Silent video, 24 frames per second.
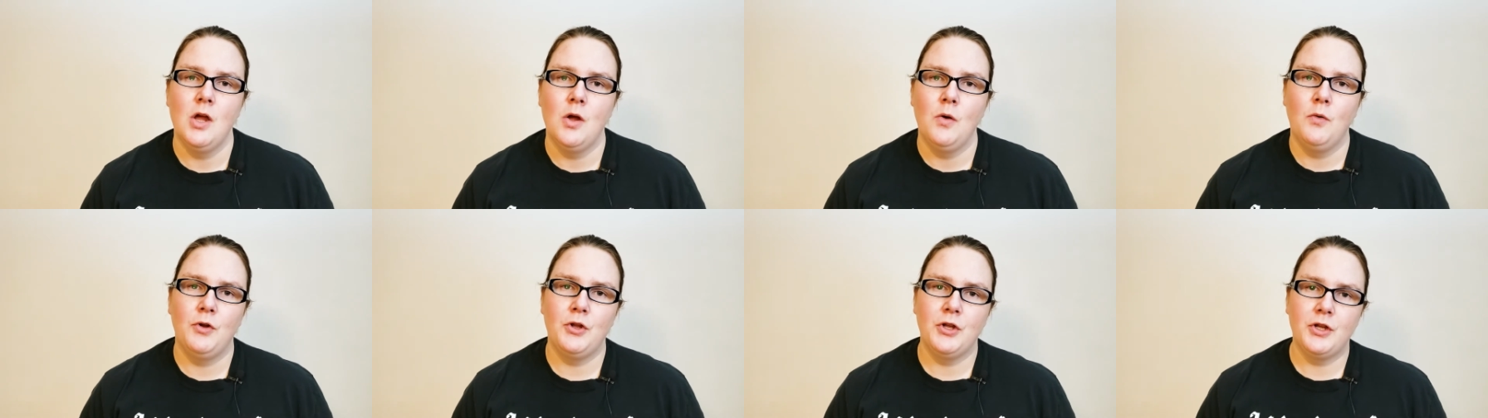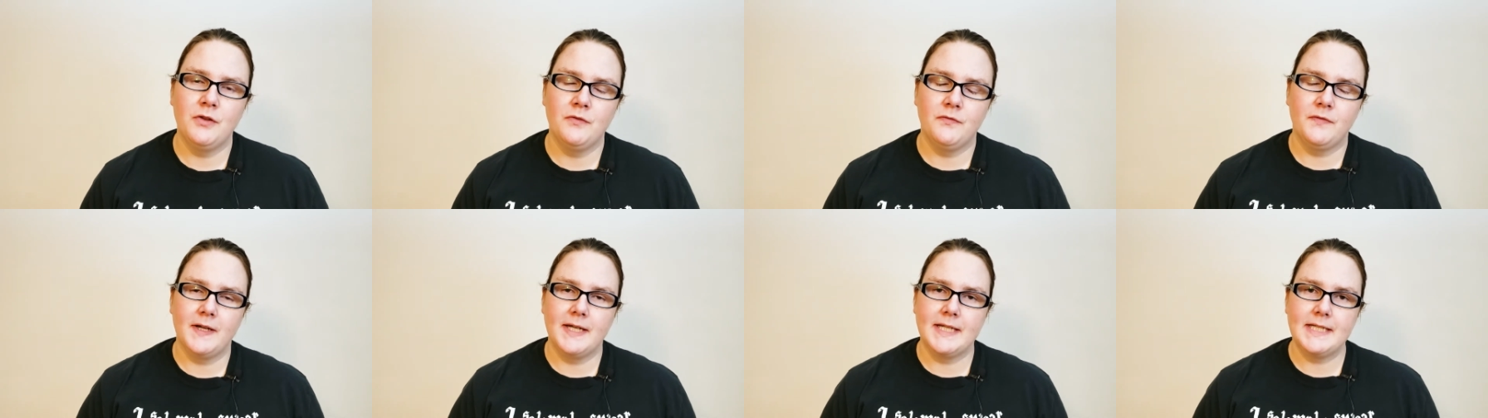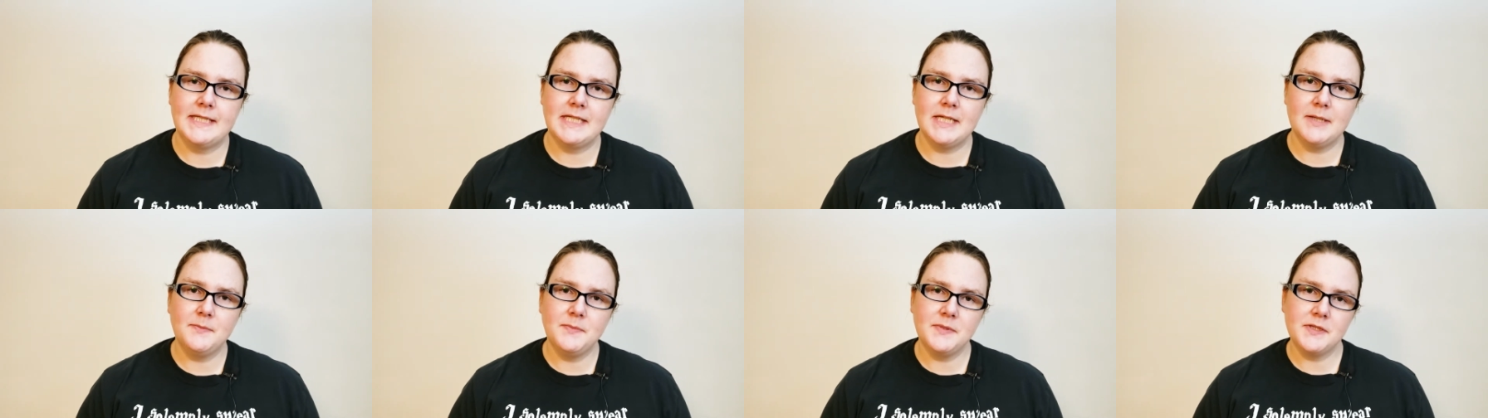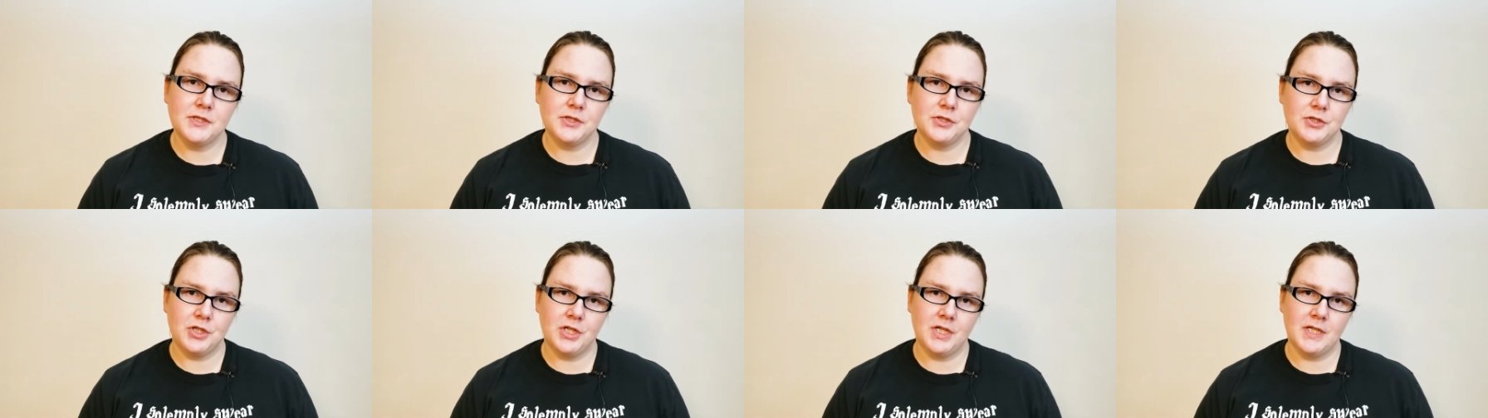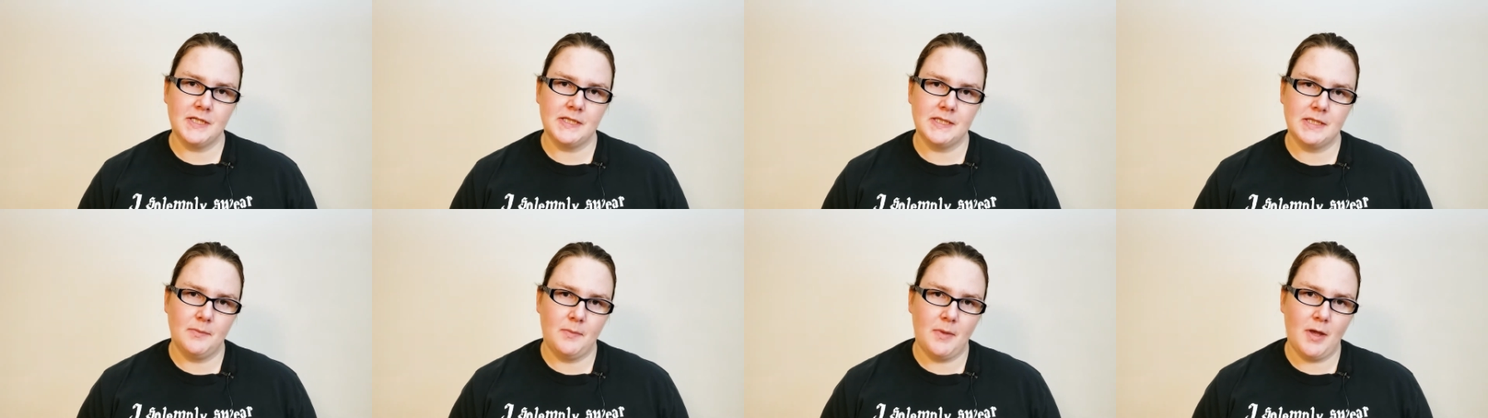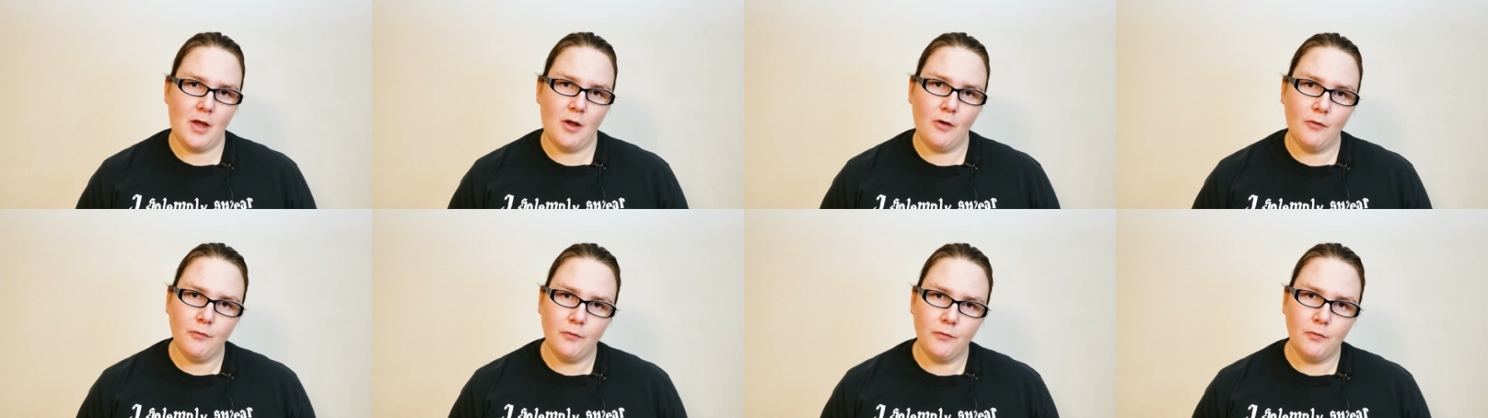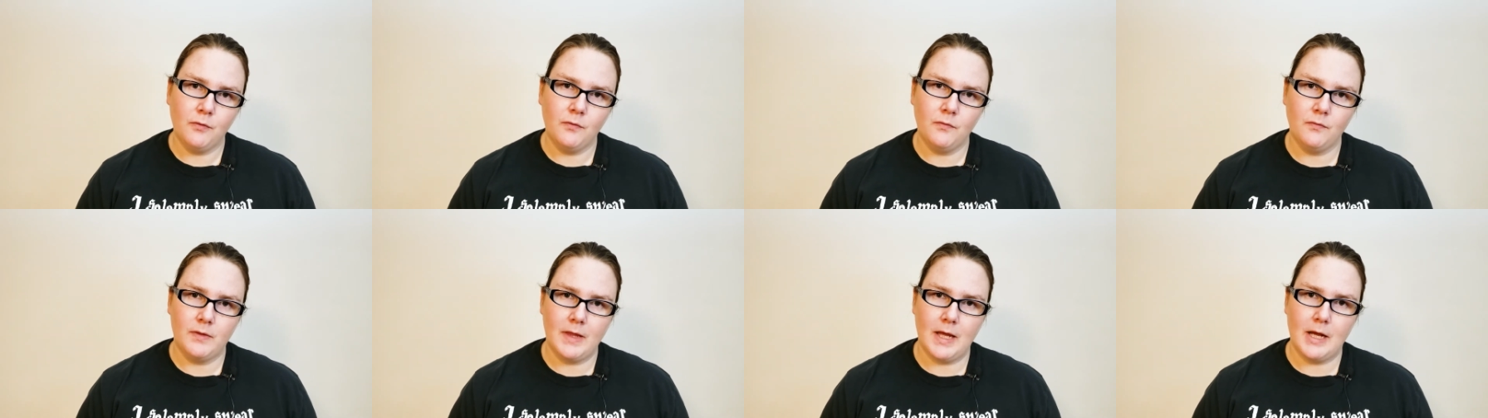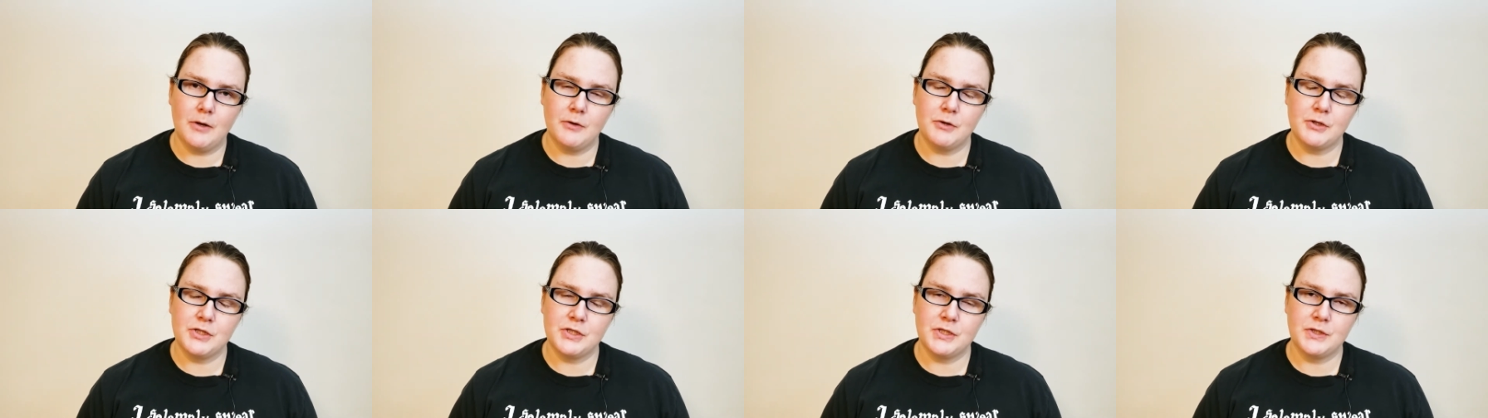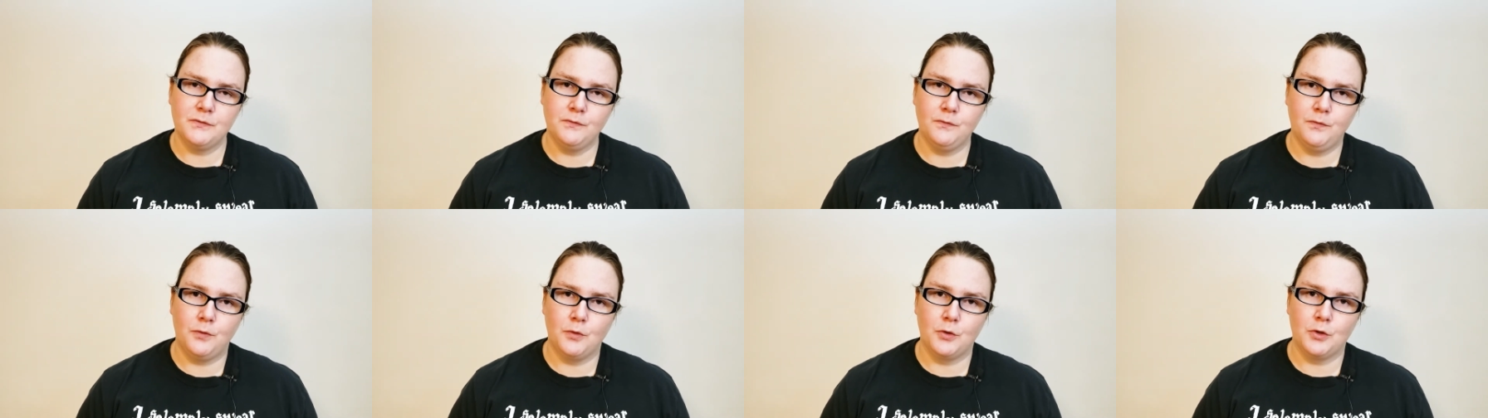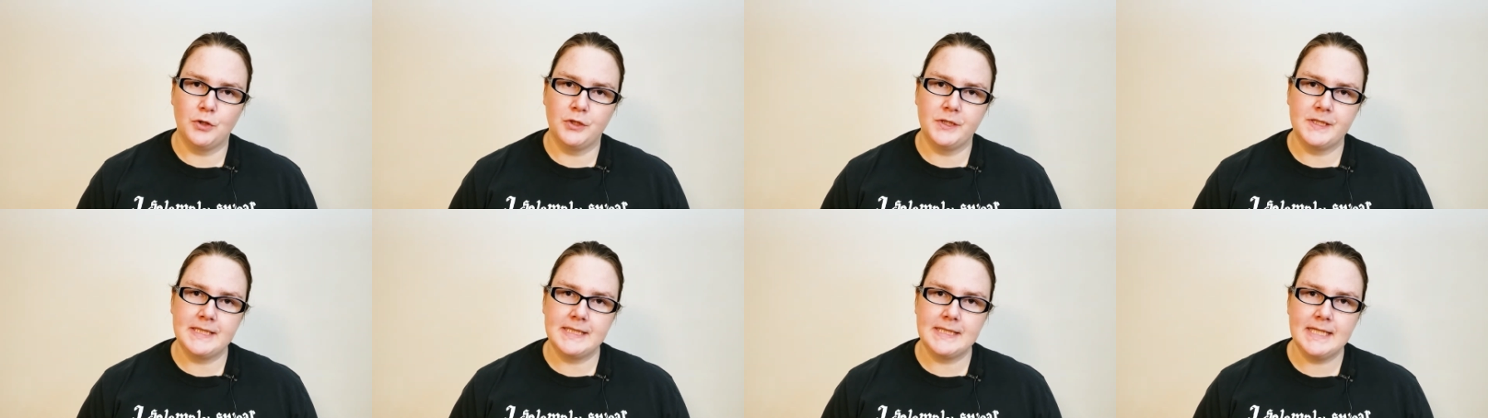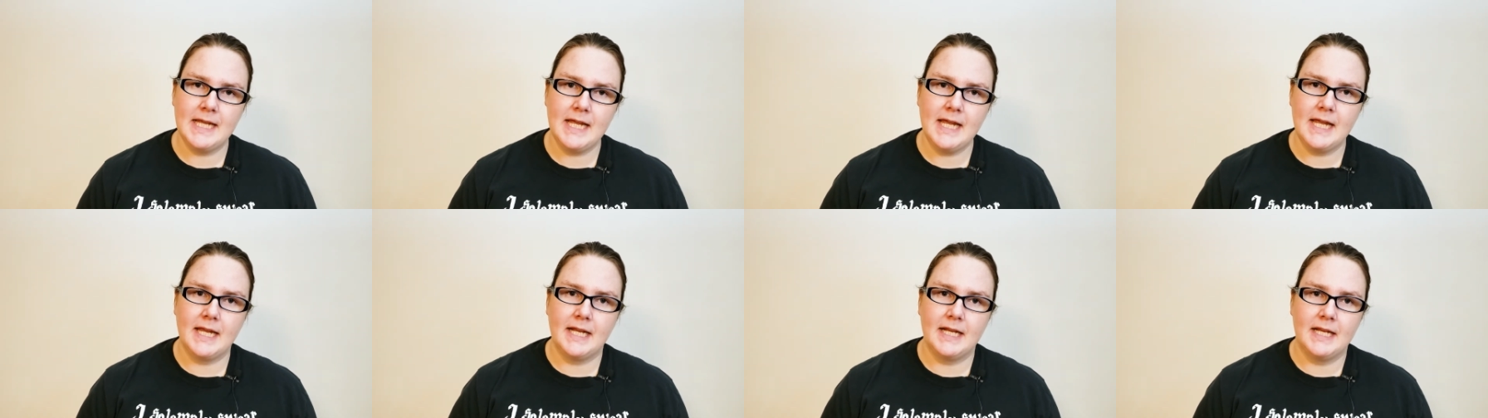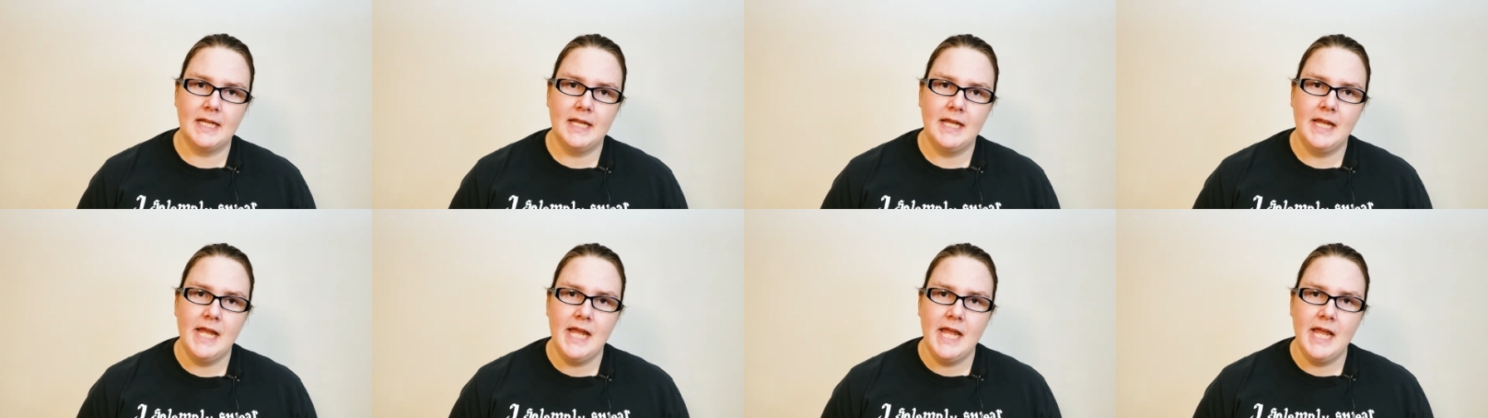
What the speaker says: where you can find tips and tricks about flowers and floral design.